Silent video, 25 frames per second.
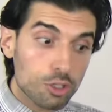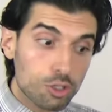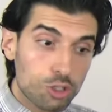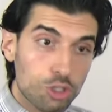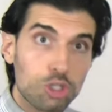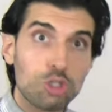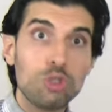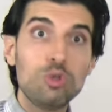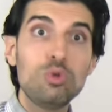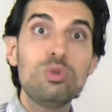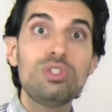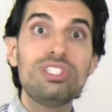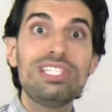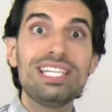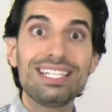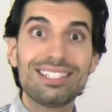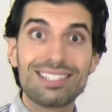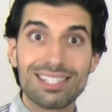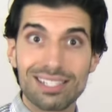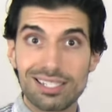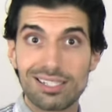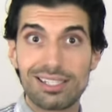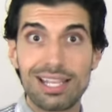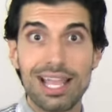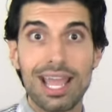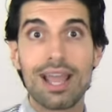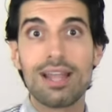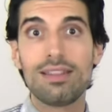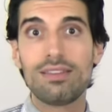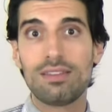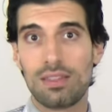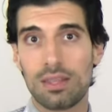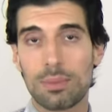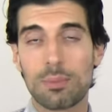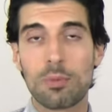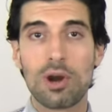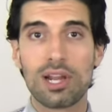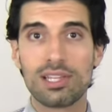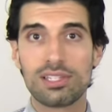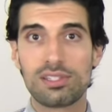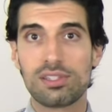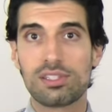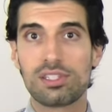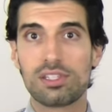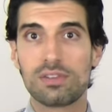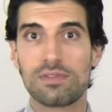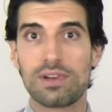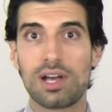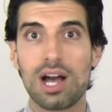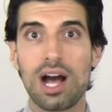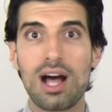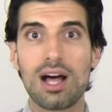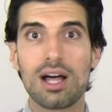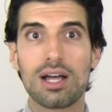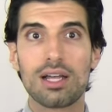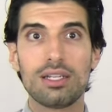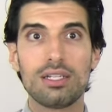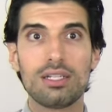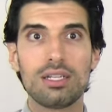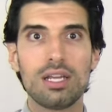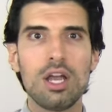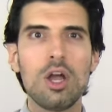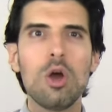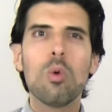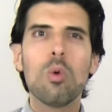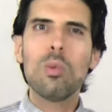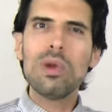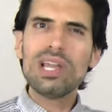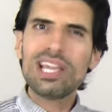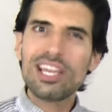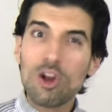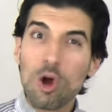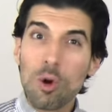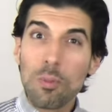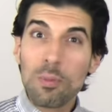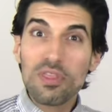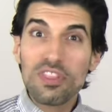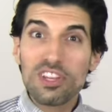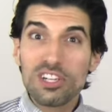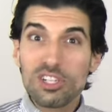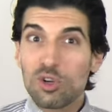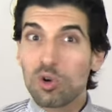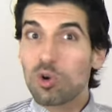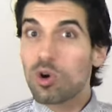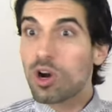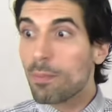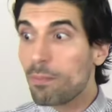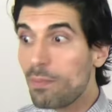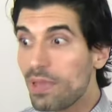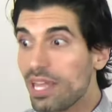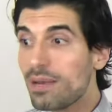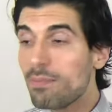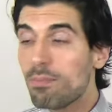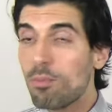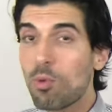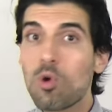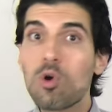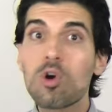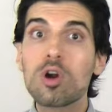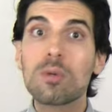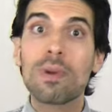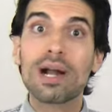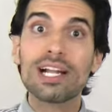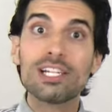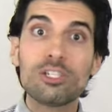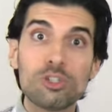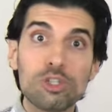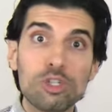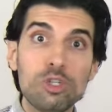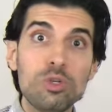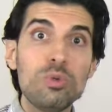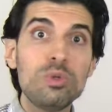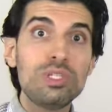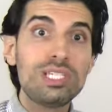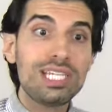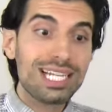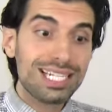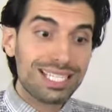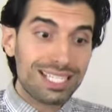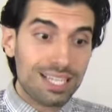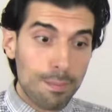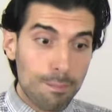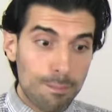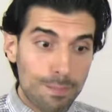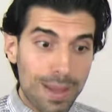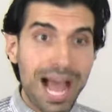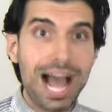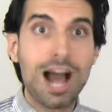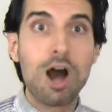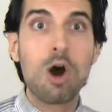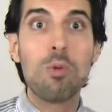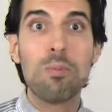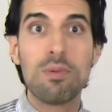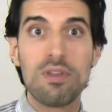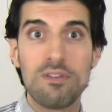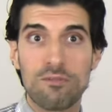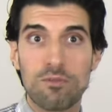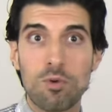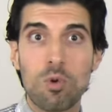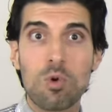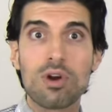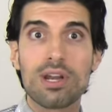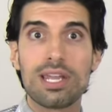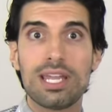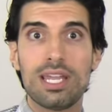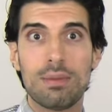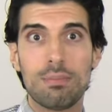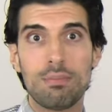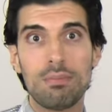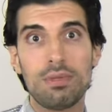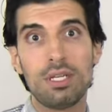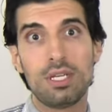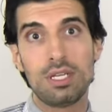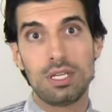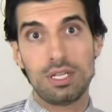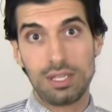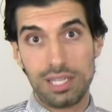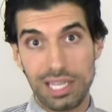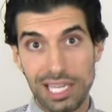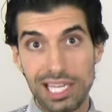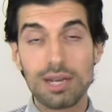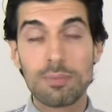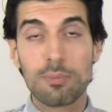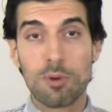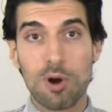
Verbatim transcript: choosing to stand in the presence of God, we can open the door a bit more by choosing to bow before Him in a